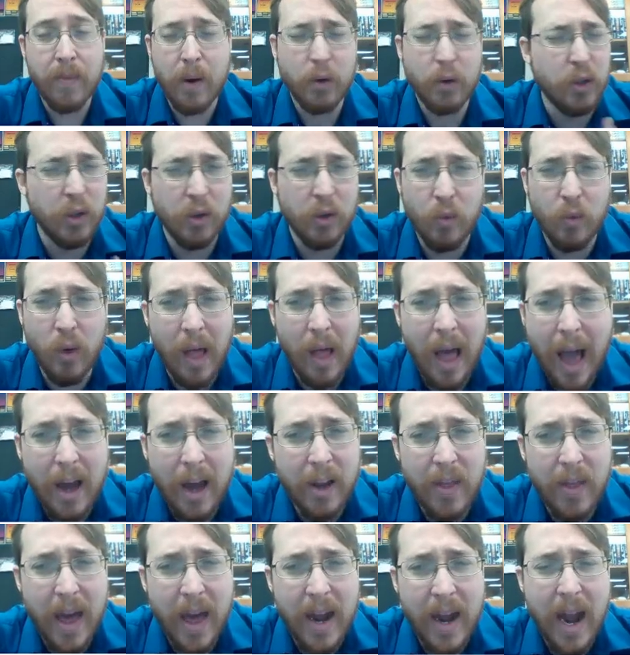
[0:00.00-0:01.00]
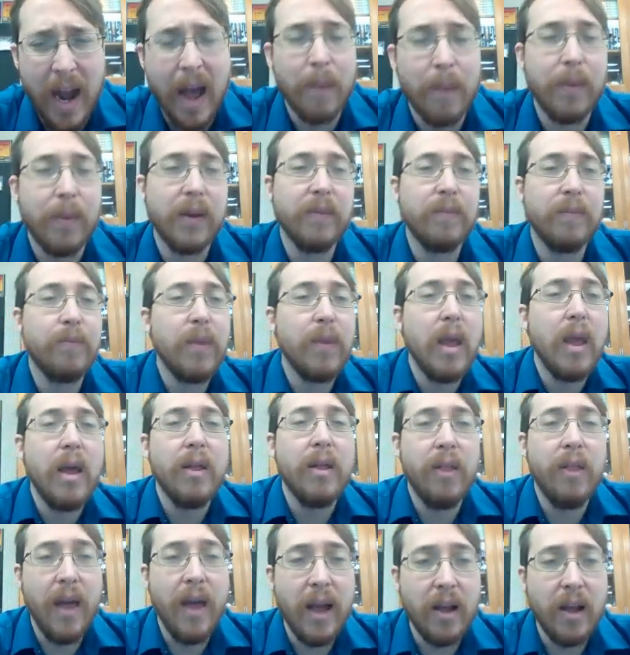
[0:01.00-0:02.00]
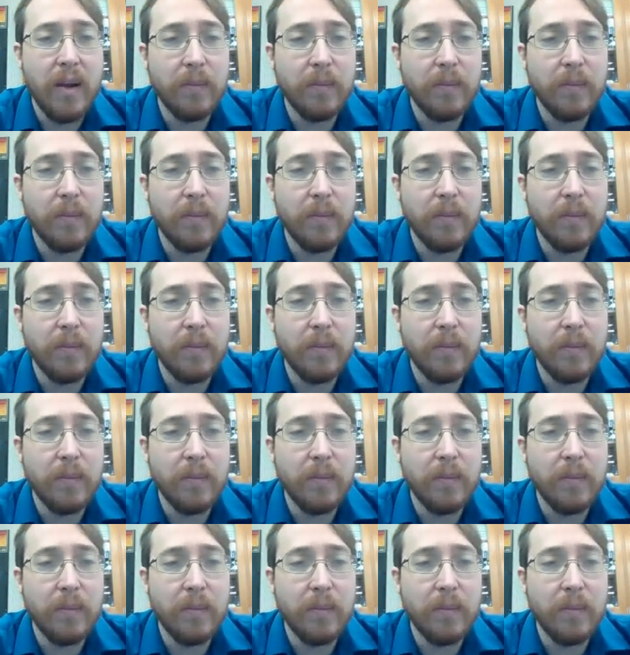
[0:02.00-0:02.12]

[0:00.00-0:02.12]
motion. Well, how did that happen? That